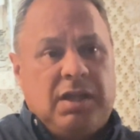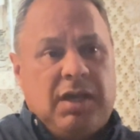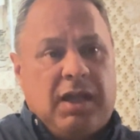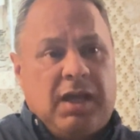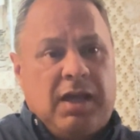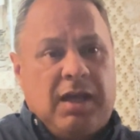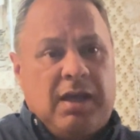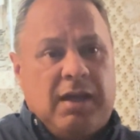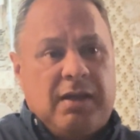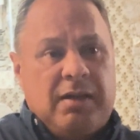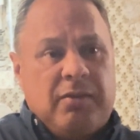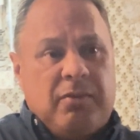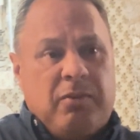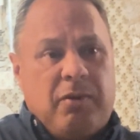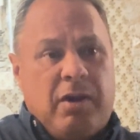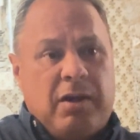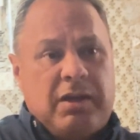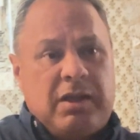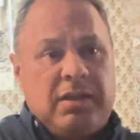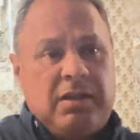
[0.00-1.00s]

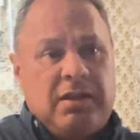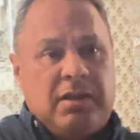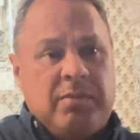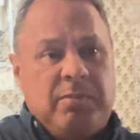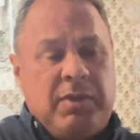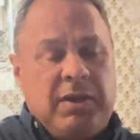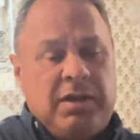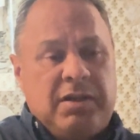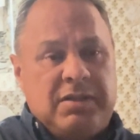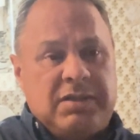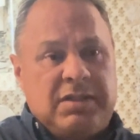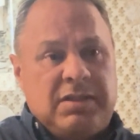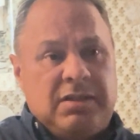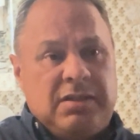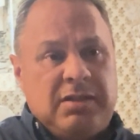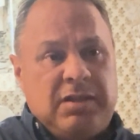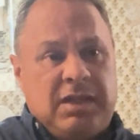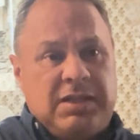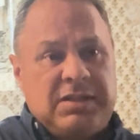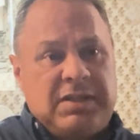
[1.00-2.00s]
walking the Camino
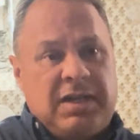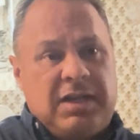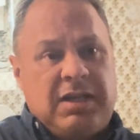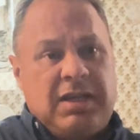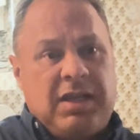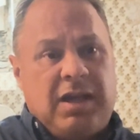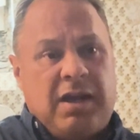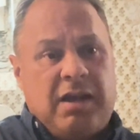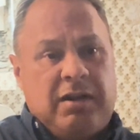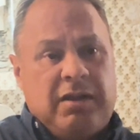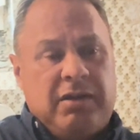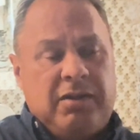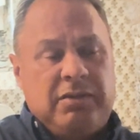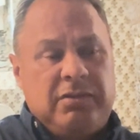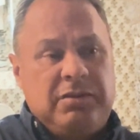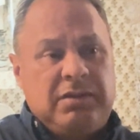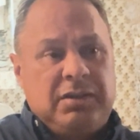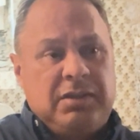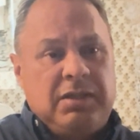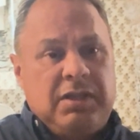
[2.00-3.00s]
de Santiago,
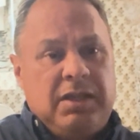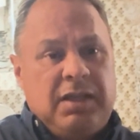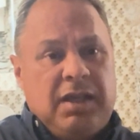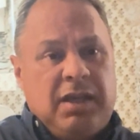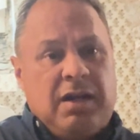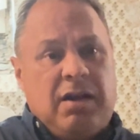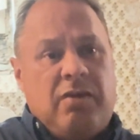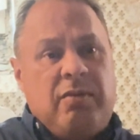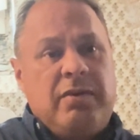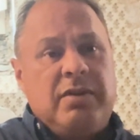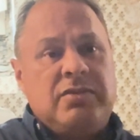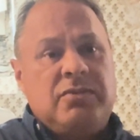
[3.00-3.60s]
and always